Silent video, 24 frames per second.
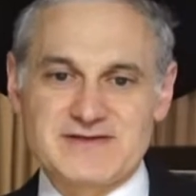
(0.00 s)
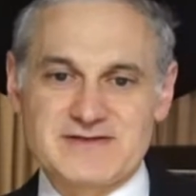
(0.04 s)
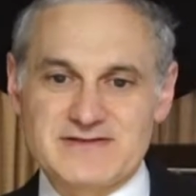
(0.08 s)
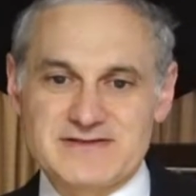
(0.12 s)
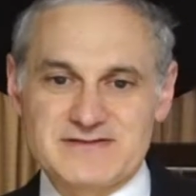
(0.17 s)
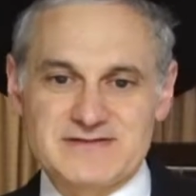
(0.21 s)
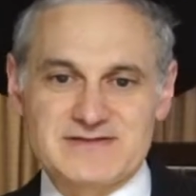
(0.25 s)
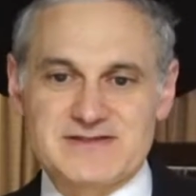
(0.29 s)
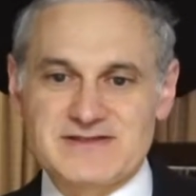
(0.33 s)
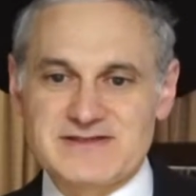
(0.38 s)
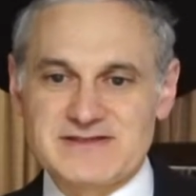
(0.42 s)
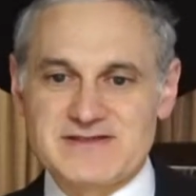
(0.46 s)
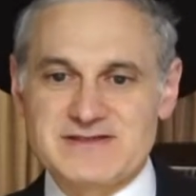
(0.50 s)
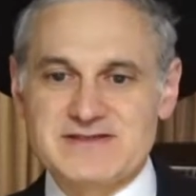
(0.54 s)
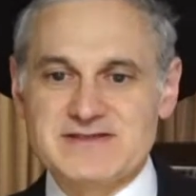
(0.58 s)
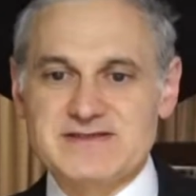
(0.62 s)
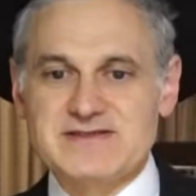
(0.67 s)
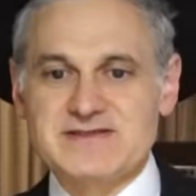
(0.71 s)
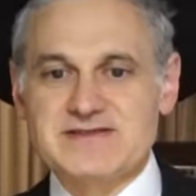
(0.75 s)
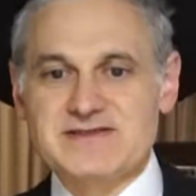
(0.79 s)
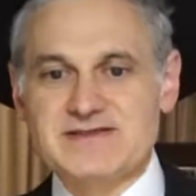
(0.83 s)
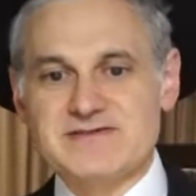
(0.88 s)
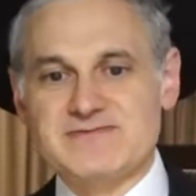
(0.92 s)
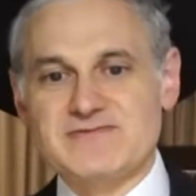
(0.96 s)
and
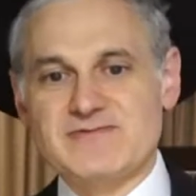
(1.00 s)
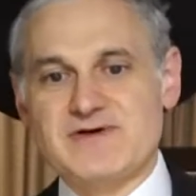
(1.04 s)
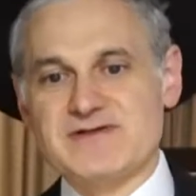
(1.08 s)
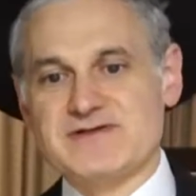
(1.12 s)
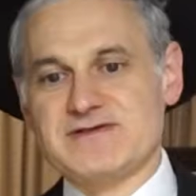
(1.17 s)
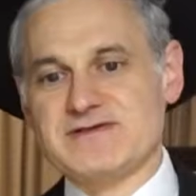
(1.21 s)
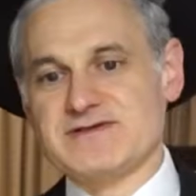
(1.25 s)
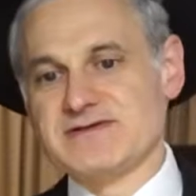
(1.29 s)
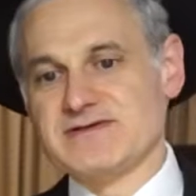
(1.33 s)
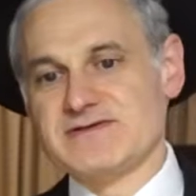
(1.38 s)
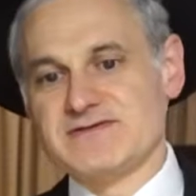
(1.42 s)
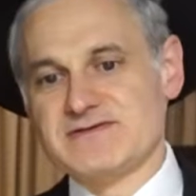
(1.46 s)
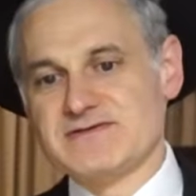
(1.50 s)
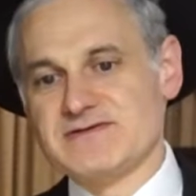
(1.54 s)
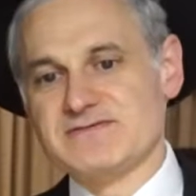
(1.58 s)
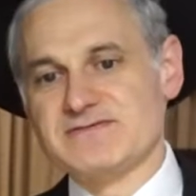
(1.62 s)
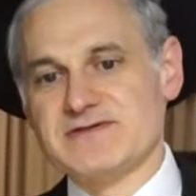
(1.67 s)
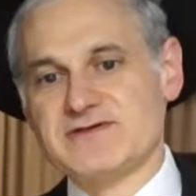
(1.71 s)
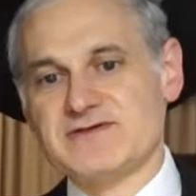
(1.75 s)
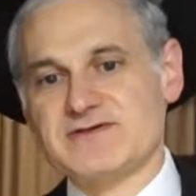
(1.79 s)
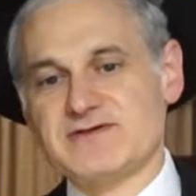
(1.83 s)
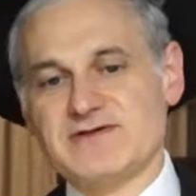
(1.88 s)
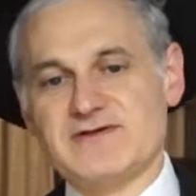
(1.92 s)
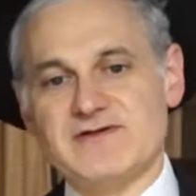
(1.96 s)
it wasn't. He
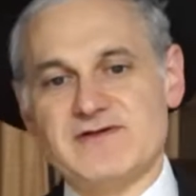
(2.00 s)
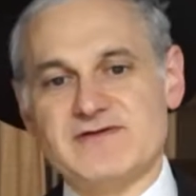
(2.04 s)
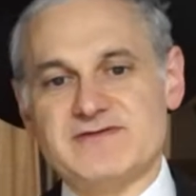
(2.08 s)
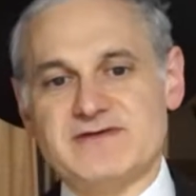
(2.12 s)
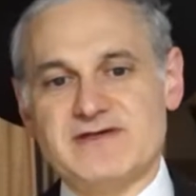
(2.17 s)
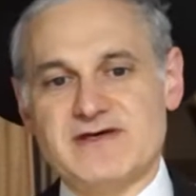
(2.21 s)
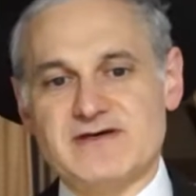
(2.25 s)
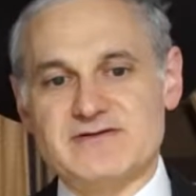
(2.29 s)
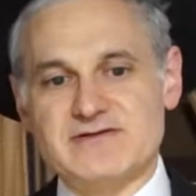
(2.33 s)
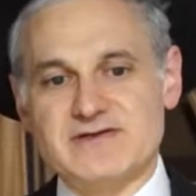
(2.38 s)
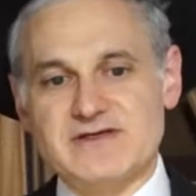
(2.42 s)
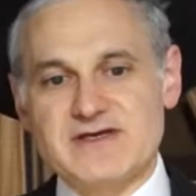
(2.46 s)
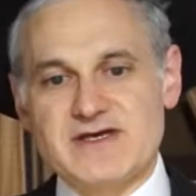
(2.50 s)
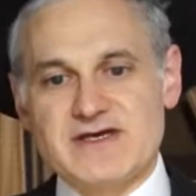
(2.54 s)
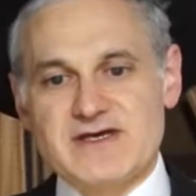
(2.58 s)
was going to close down.